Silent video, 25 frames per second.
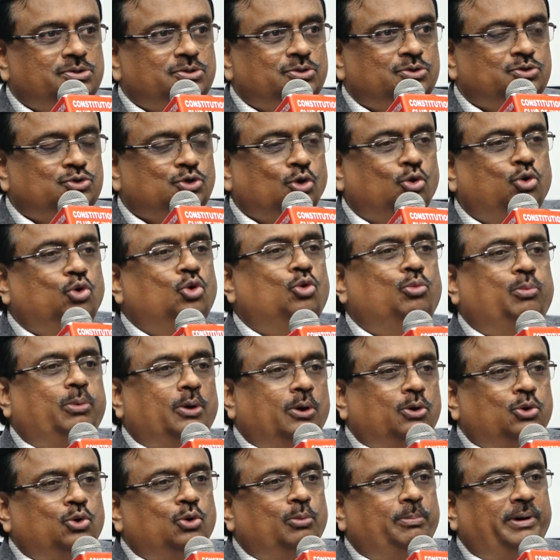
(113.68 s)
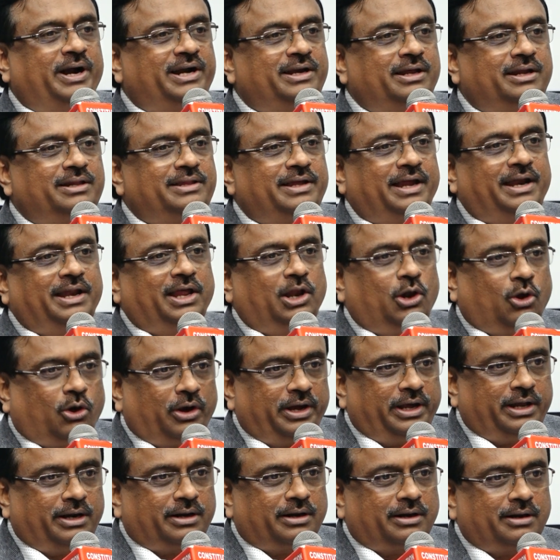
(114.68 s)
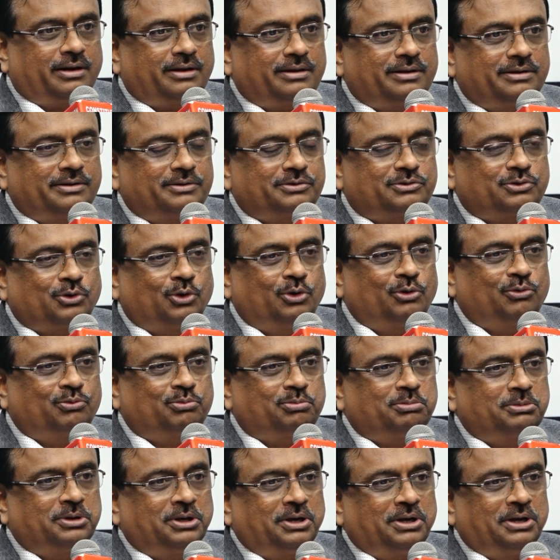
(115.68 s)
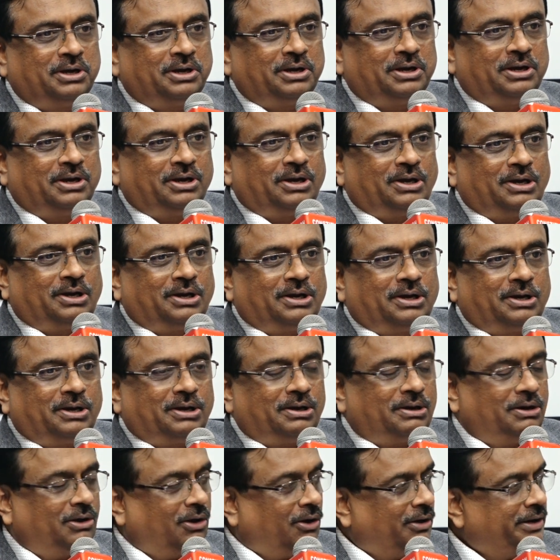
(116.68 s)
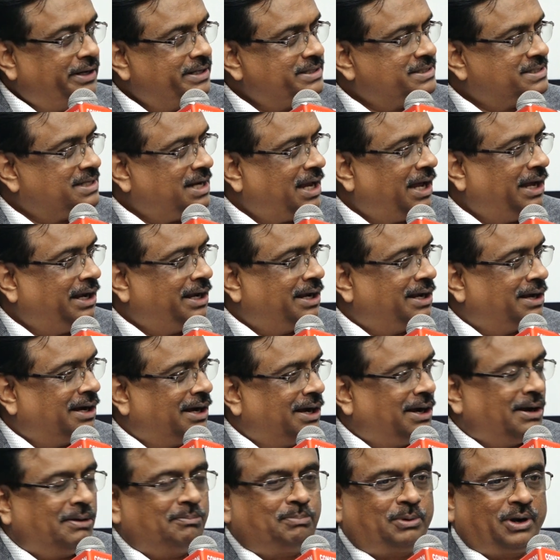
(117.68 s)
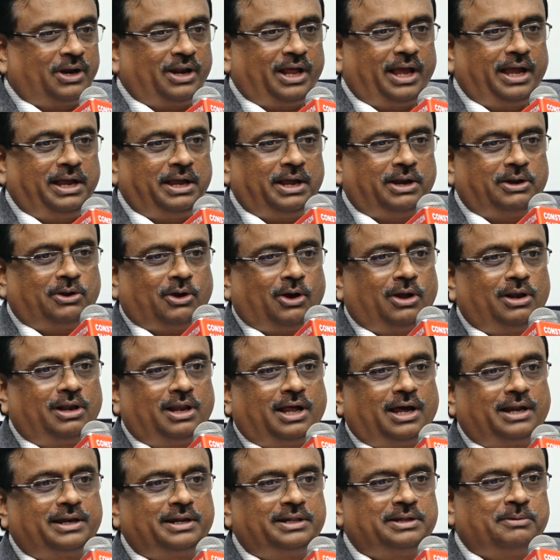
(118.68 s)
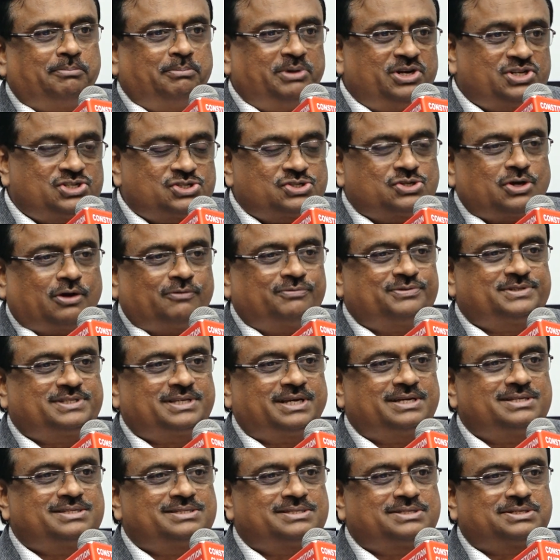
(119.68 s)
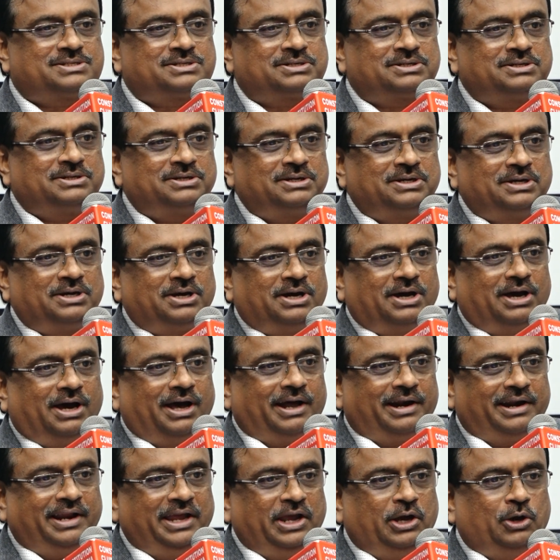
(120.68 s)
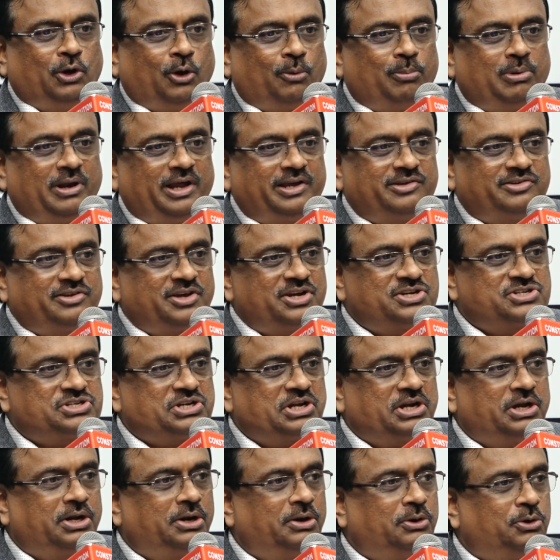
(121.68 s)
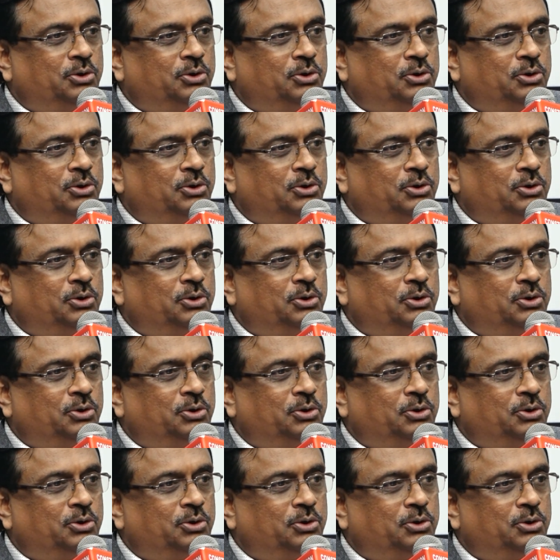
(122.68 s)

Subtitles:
So who better than a lawyer? So lawyers like Pranay and all are in the midst of such a re-globalization,